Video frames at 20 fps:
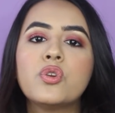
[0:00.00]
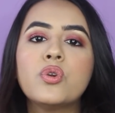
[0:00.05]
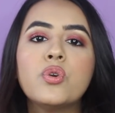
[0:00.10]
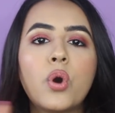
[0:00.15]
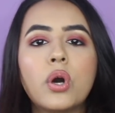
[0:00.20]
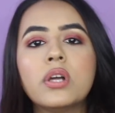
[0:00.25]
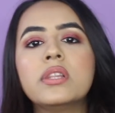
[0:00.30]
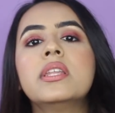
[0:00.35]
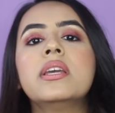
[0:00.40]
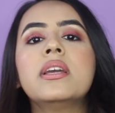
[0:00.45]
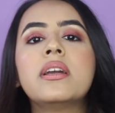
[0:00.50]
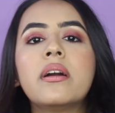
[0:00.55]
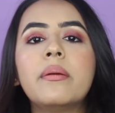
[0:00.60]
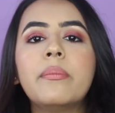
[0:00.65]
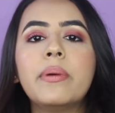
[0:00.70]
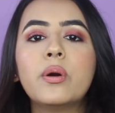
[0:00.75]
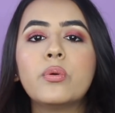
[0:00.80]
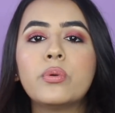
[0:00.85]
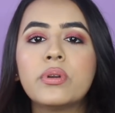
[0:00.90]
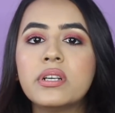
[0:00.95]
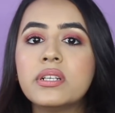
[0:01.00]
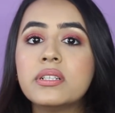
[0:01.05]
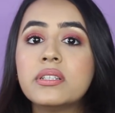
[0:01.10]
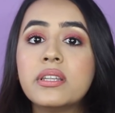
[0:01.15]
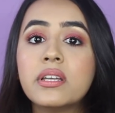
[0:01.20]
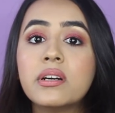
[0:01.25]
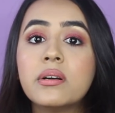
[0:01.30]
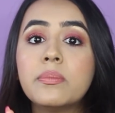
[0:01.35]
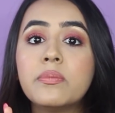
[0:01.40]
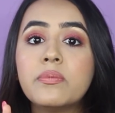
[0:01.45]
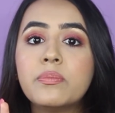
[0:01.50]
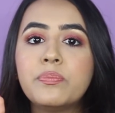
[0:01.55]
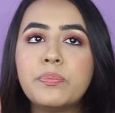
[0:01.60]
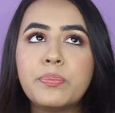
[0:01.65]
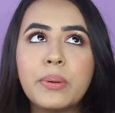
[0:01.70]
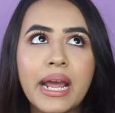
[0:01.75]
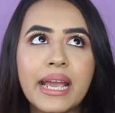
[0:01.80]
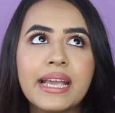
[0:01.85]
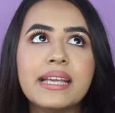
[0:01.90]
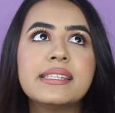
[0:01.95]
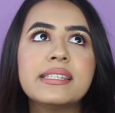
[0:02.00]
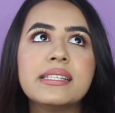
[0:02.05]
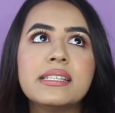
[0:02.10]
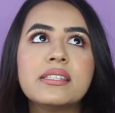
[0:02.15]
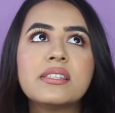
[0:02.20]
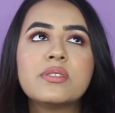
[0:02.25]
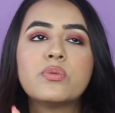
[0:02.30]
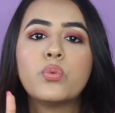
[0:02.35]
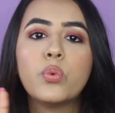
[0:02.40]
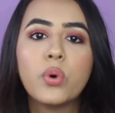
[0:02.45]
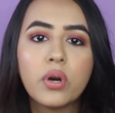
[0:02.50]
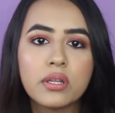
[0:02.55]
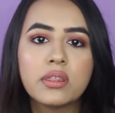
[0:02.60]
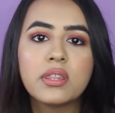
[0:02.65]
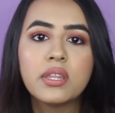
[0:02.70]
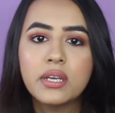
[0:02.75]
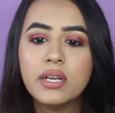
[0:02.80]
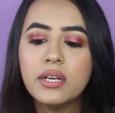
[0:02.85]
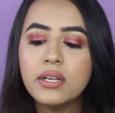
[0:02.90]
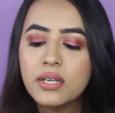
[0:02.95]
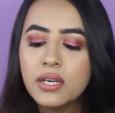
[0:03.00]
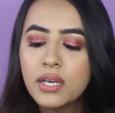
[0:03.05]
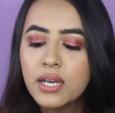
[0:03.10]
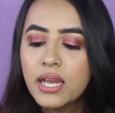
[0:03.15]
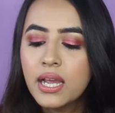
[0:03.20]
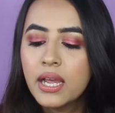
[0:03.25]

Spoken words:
Do not think about it. The price is worth it.